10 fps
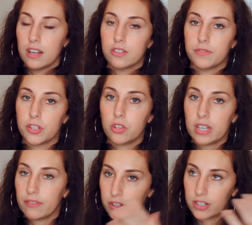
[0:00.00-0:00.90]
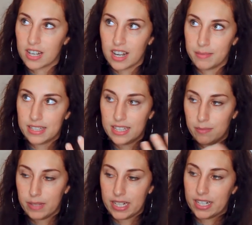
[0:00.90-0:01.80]
So if you're looking for a common
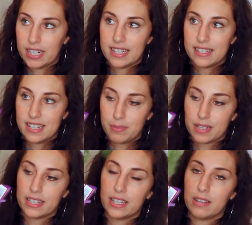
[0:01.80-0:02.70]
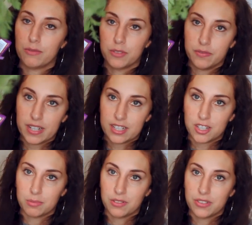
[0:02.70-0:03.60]
theme here, it's typically root
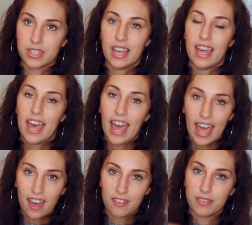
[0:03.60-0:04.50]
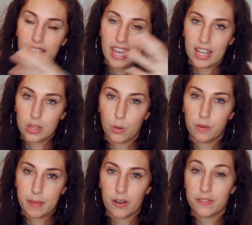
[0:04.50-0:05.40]
vegetables have a low
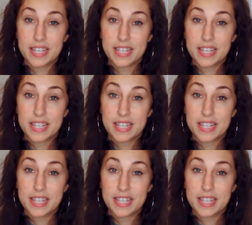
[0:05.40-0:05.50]
amount of